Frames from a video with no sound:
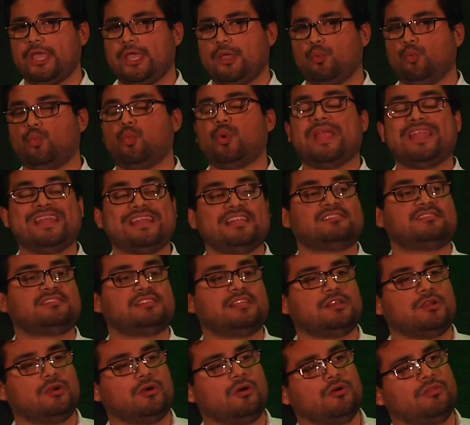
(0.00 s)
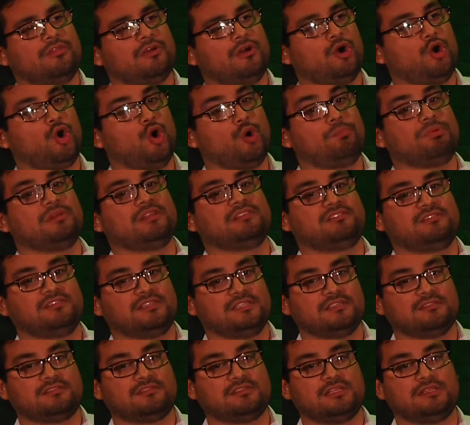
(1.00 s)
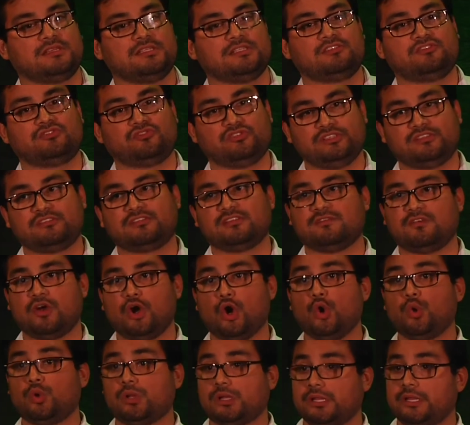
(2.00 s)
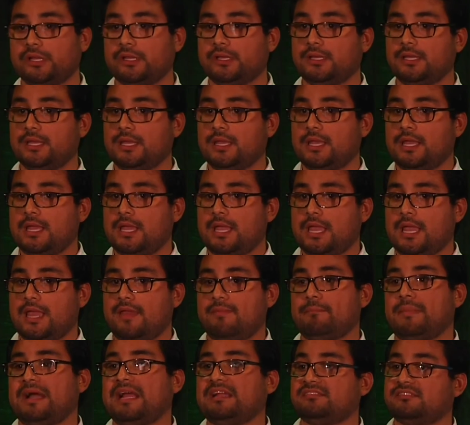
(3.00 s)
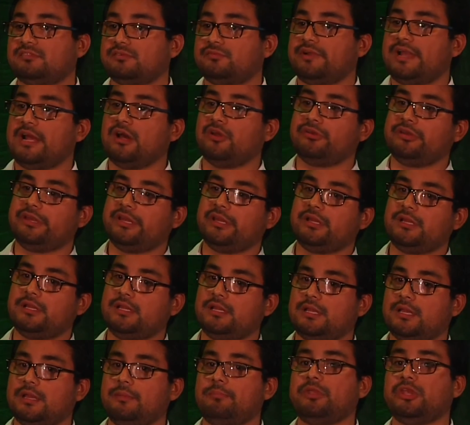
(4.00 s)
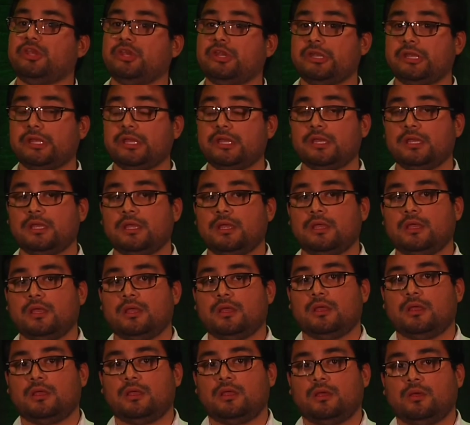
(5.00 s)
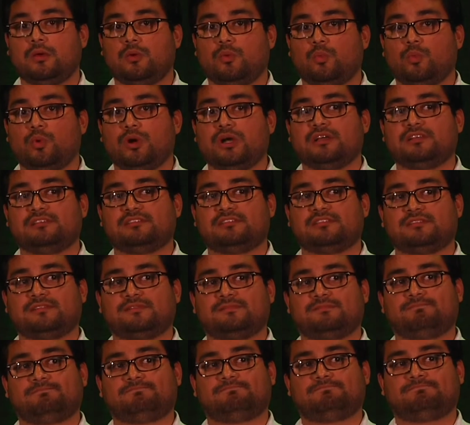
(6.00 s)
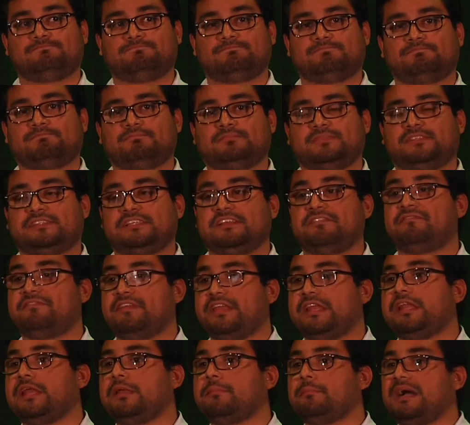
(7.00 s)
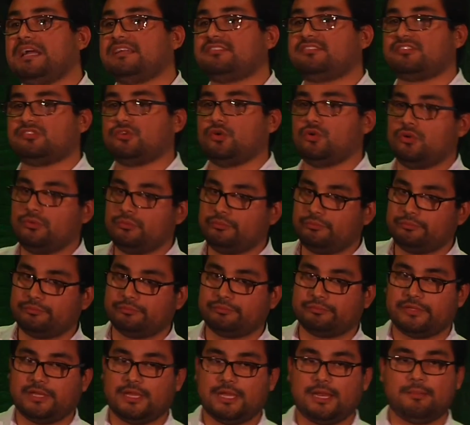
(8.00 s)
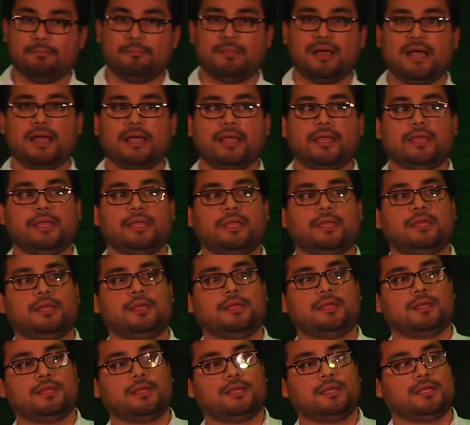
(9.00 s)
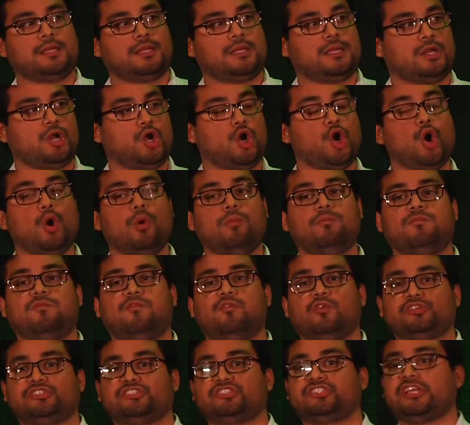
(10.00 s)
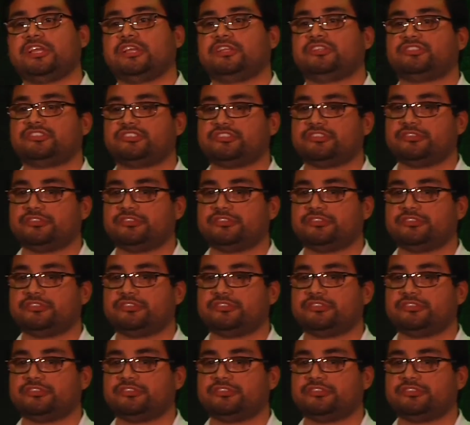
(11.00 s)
witnessing all the hopelessness in the streets of Oakland and my surrounding community was defeating my soul and my hope for change.